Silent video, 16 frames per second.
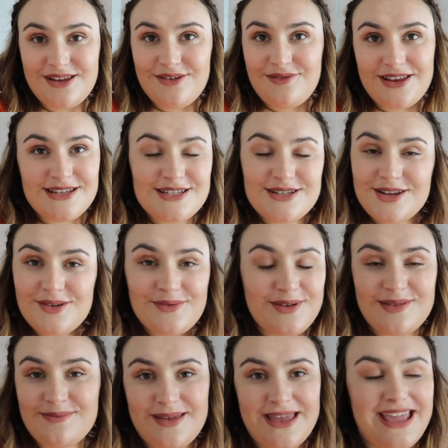new adventure
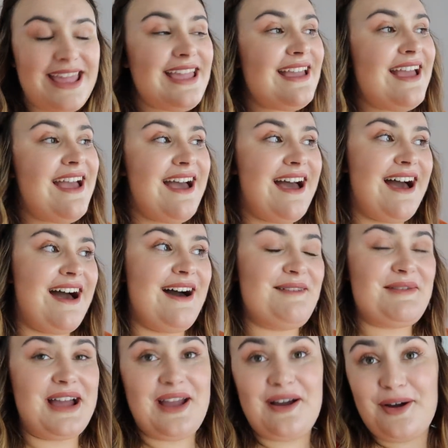with me.
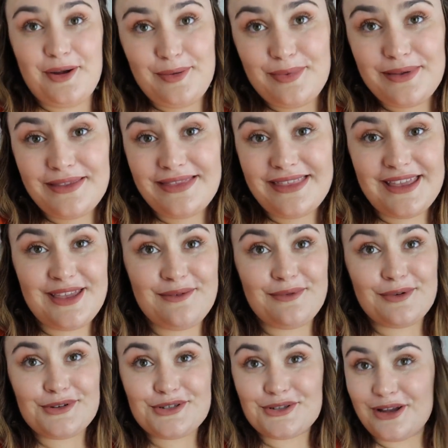Um, I hope that you
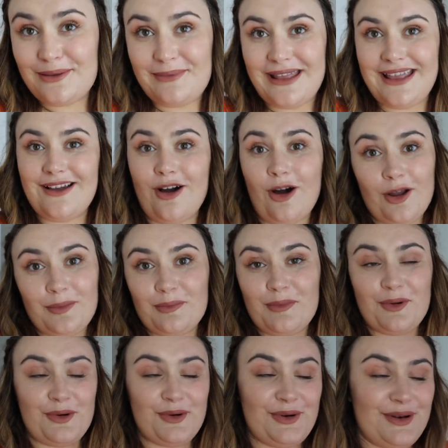will join me on
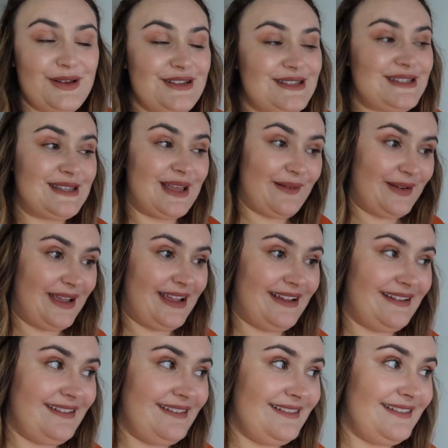more
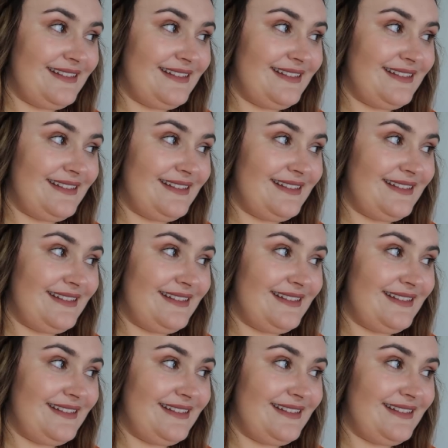sewing